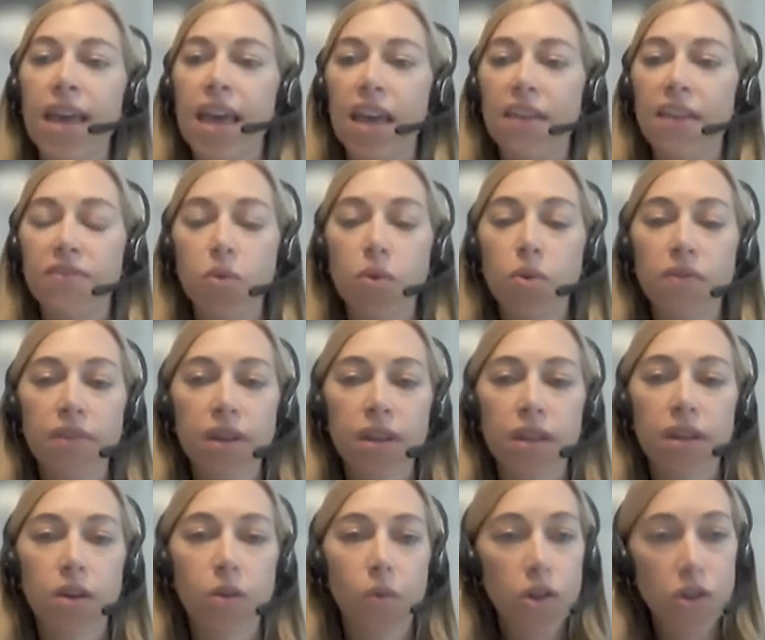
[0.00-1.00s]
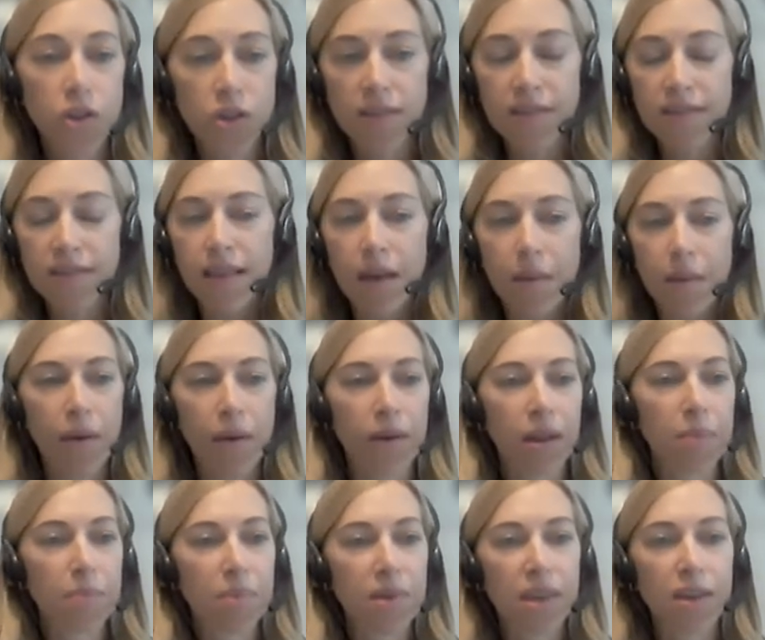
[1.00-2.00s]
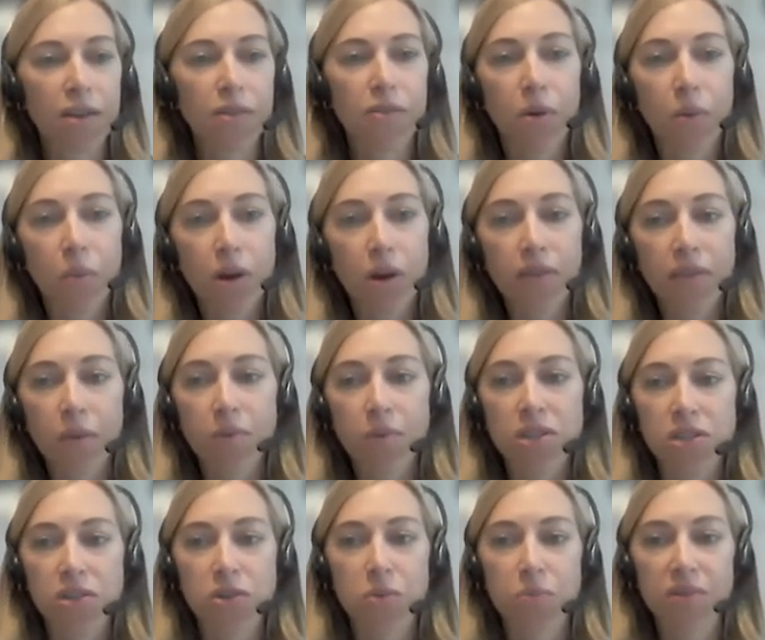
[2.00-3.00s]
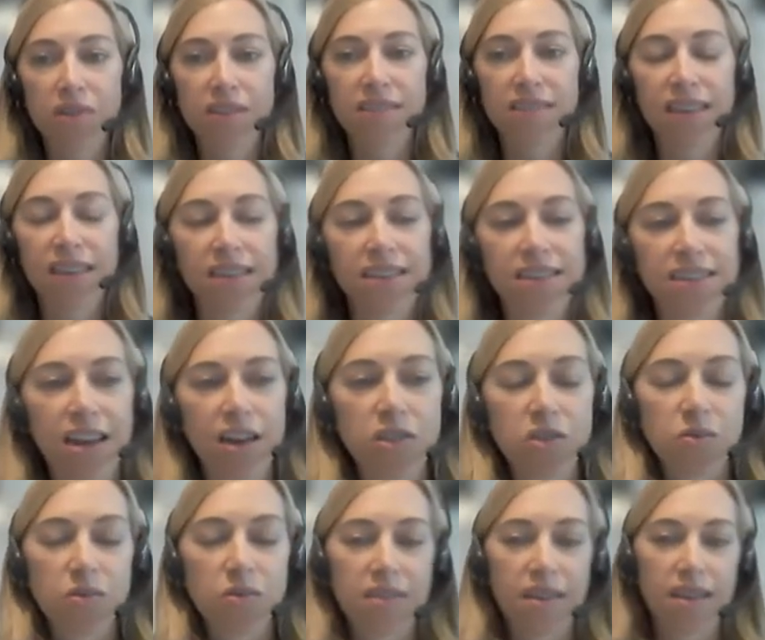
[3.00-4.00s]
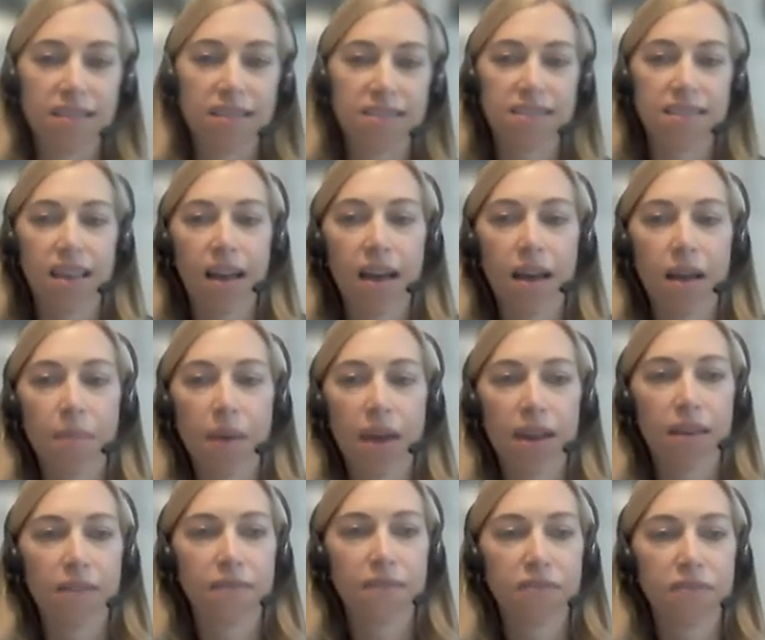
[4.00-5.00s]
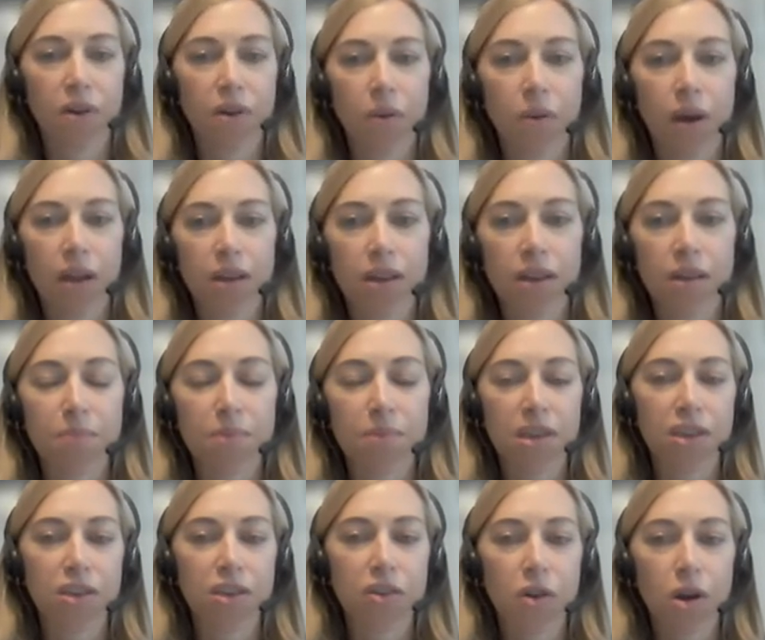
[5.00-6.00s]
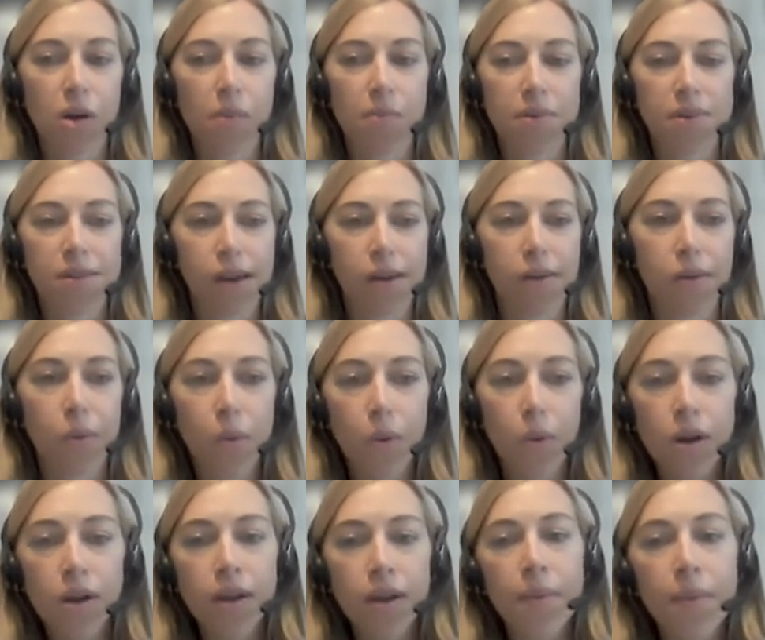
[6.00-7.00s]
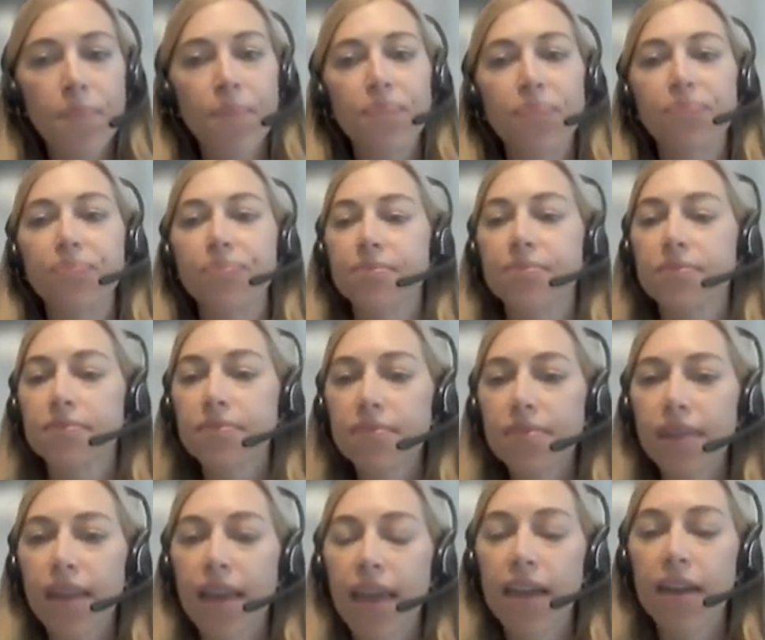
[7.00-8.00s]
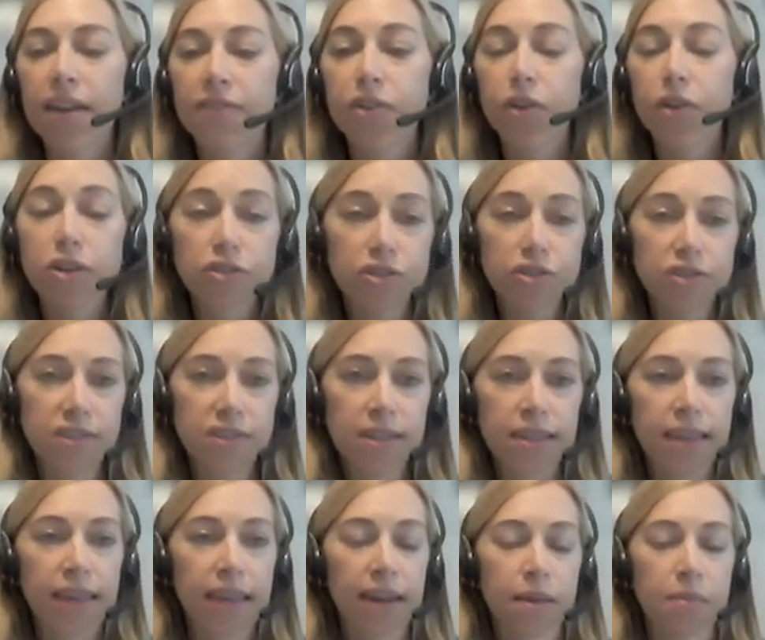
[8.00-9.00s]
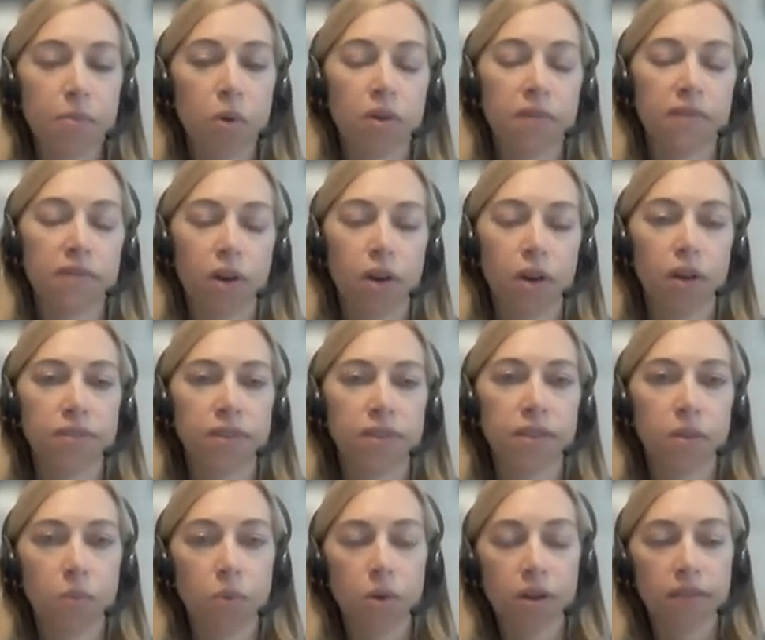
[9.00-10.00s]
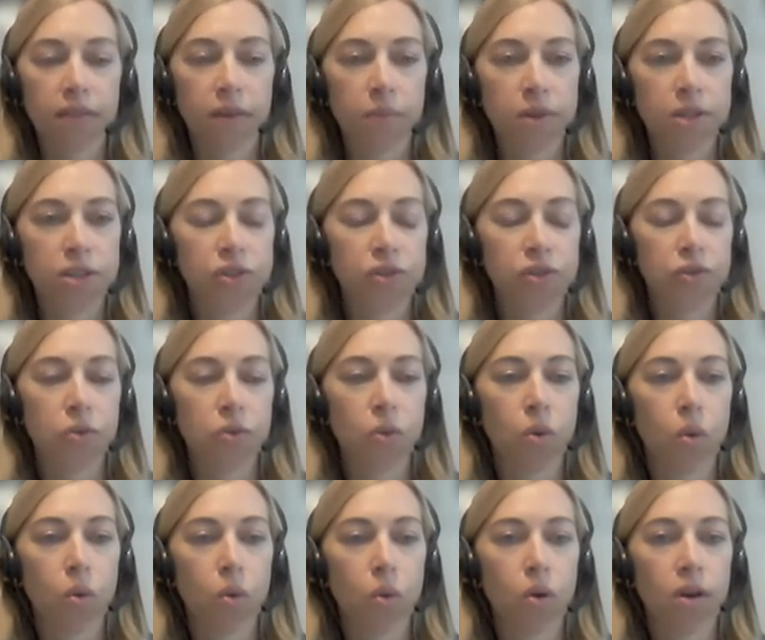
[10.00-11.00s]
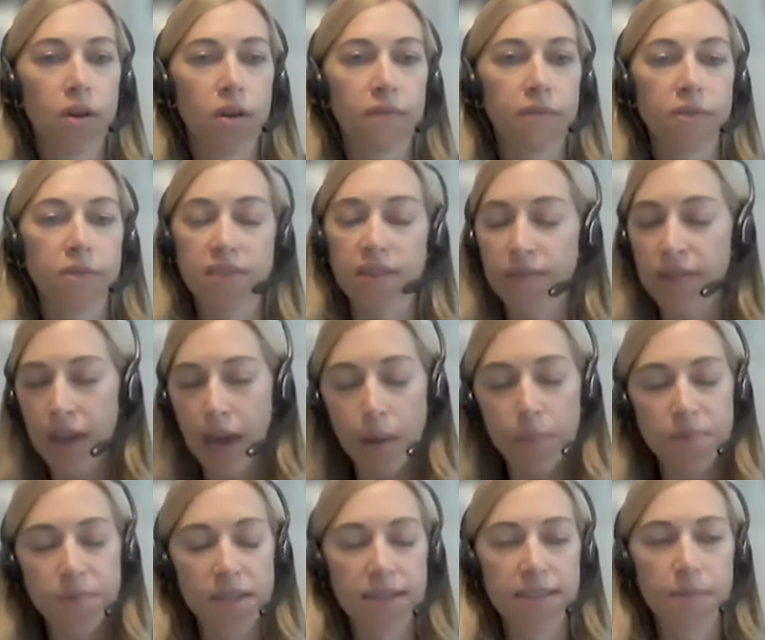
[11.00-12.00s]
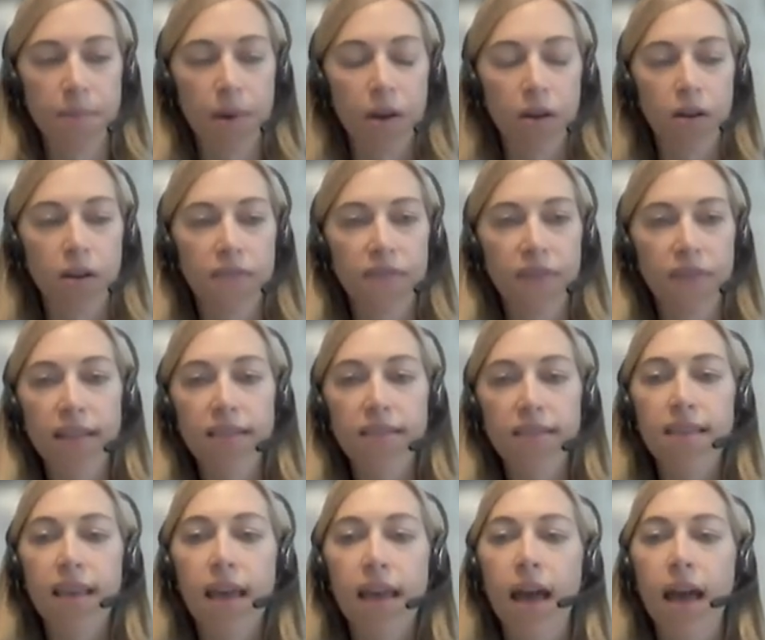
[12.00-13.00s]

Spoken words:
If you have any questions about MPE or the work that we do, please get in touch with us at info@mpeeurope.org. And if you're interested in getting more involved in the work that we do or receiving updates about our events,